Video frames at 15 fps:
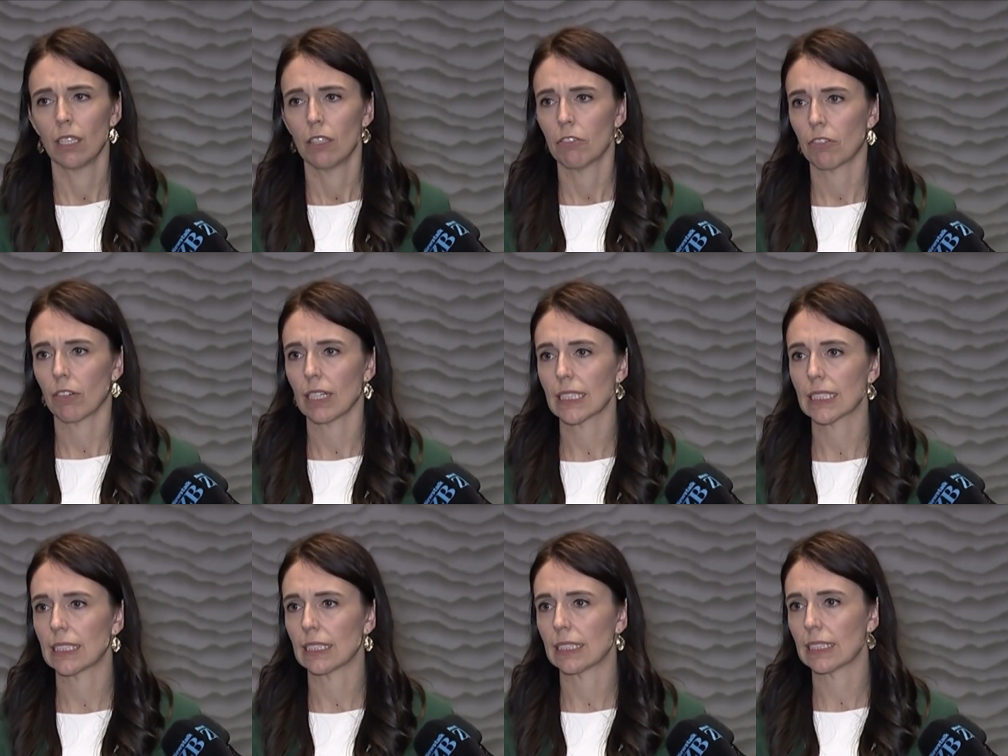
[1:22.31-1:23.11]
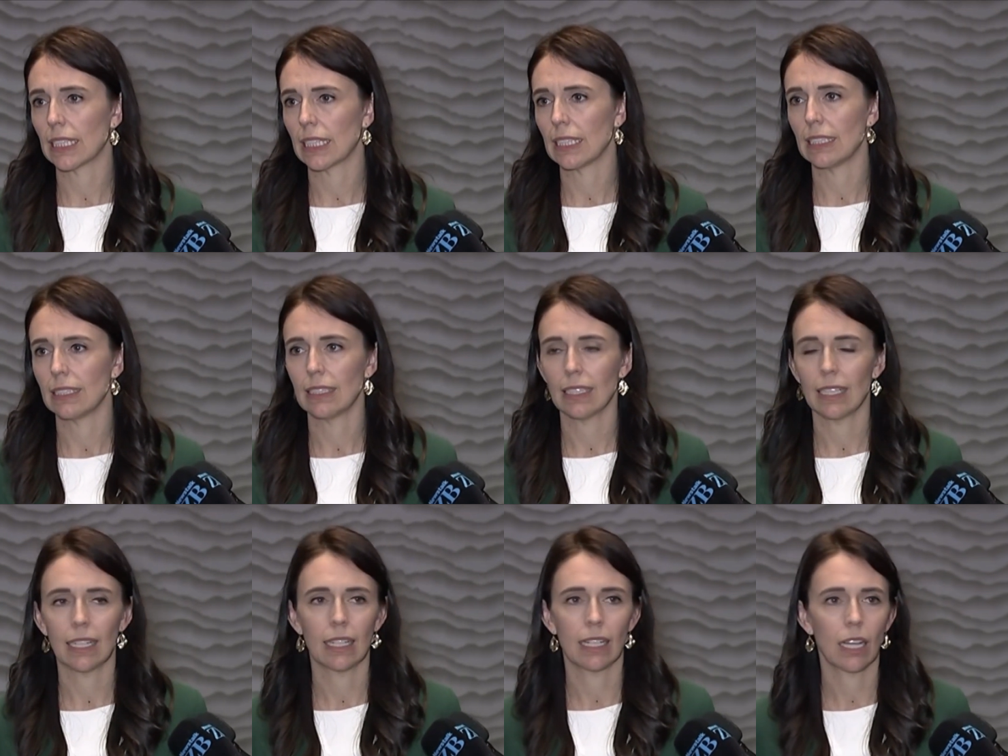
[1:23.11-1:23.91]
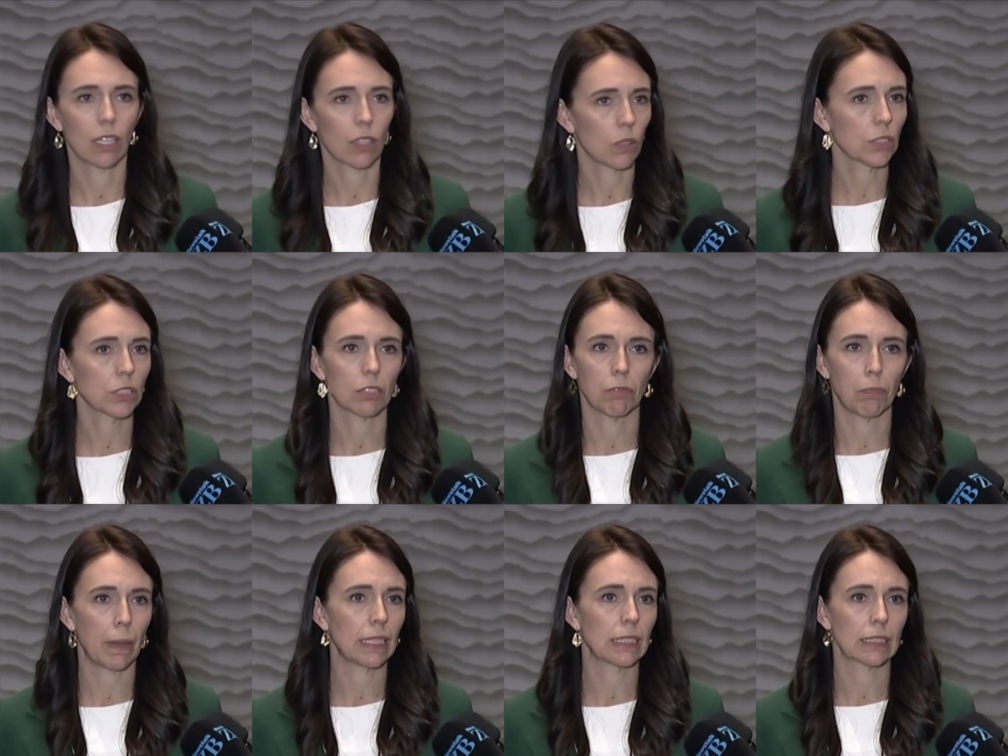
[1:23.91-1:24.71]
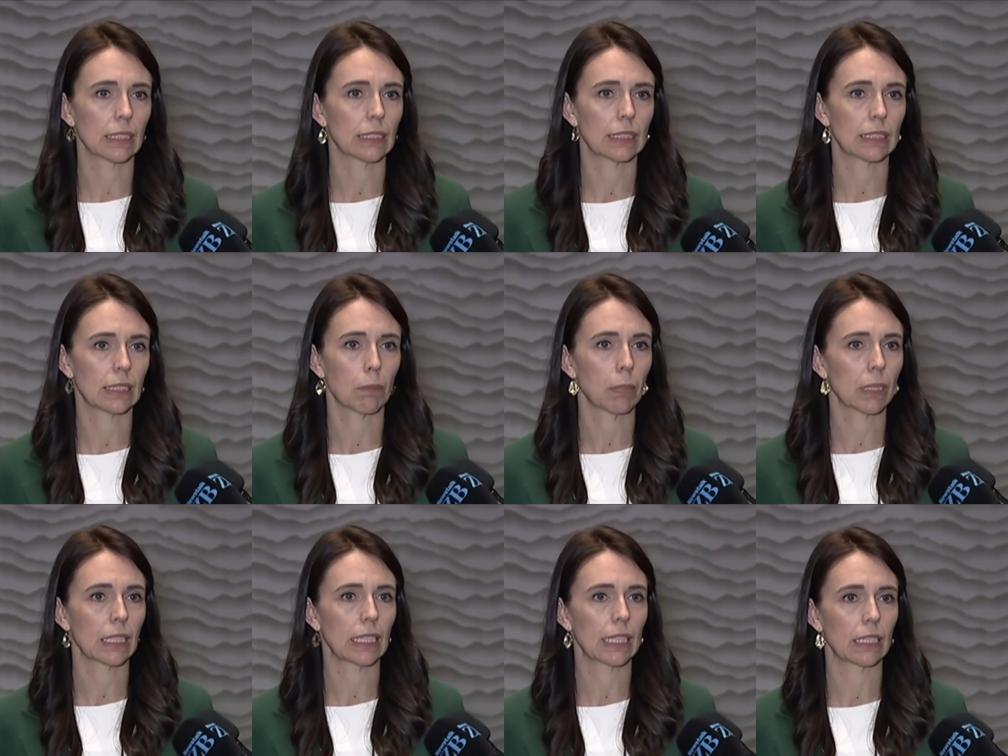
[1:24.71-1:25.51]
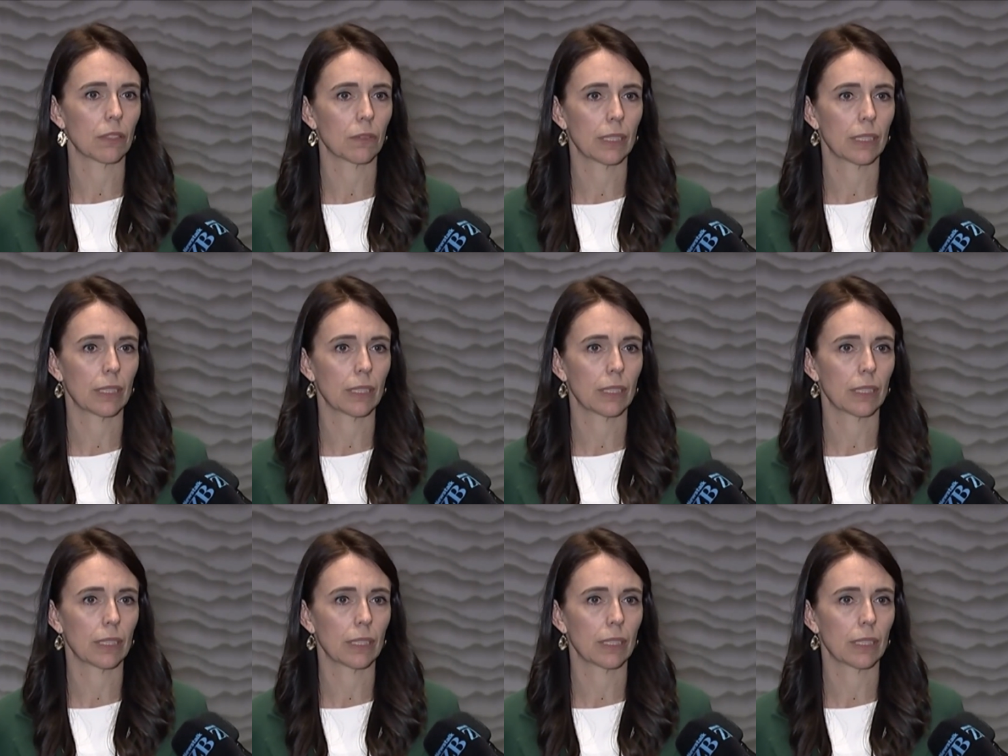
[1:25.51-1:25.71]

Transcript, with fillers: for us to see a loss of peace and stability in the